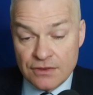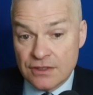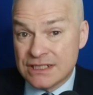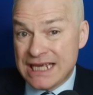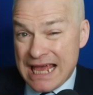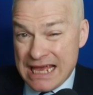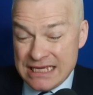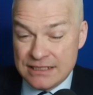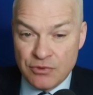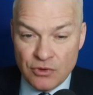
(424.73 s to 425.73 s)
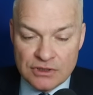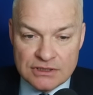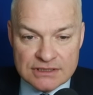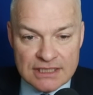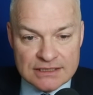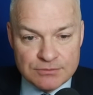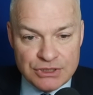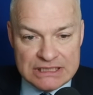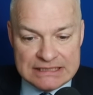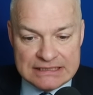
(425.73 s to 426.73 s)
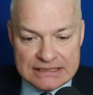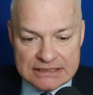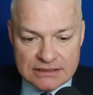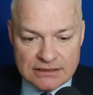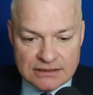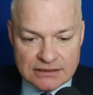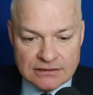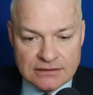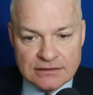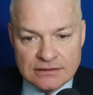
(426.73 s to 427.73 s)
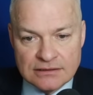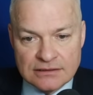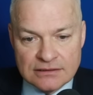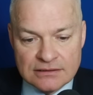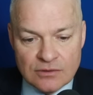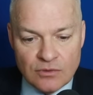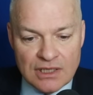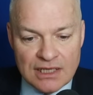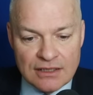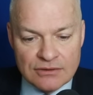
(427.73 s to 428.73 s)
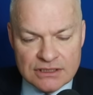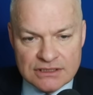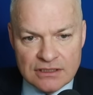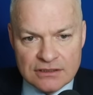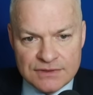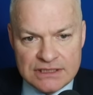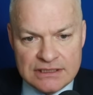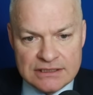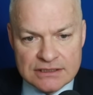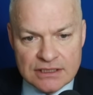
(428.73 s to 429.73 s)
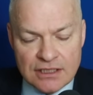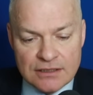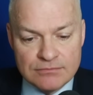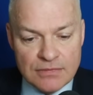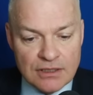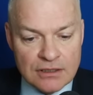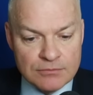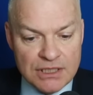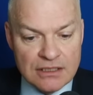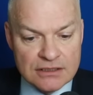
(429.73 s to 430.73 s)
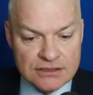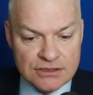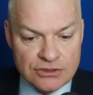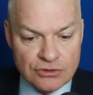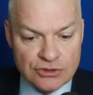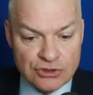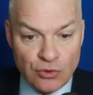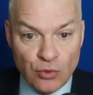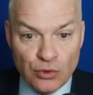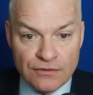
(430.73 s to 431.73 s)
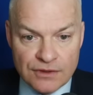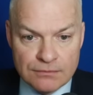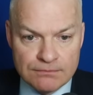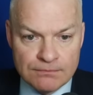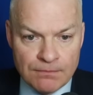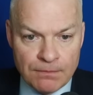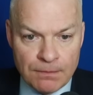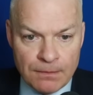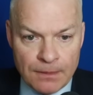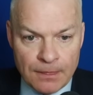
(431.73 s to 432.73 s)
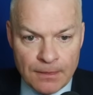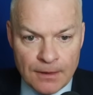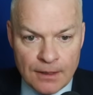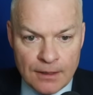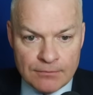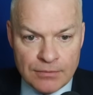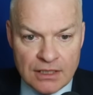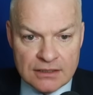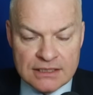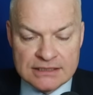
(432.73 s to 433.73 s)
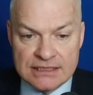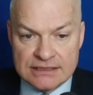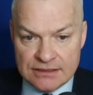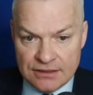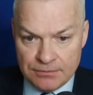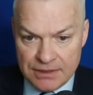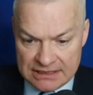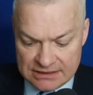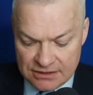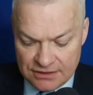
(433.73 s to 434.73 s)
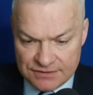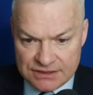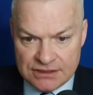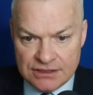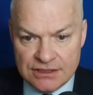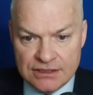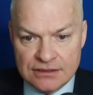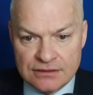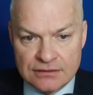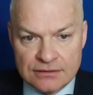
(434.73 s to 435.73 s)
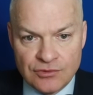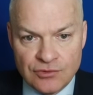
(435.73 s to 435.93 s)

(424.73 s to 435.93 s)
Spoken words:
38 points, that's pretty decent. Wow, and a ton of E's to come. I'll be lucky to dodge all of them. But this is the best I've seen.